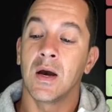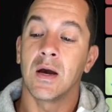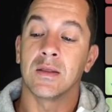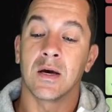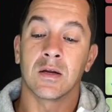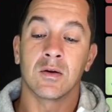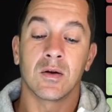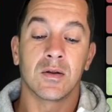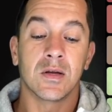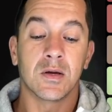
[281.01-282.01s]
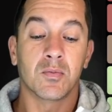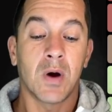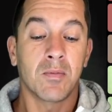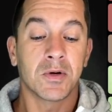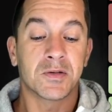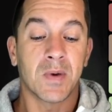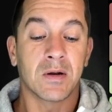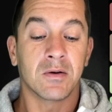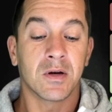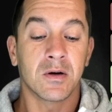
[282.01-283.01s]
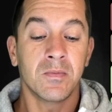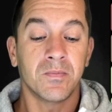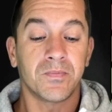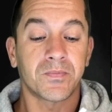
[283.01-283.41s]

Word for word: And then the properties panel here,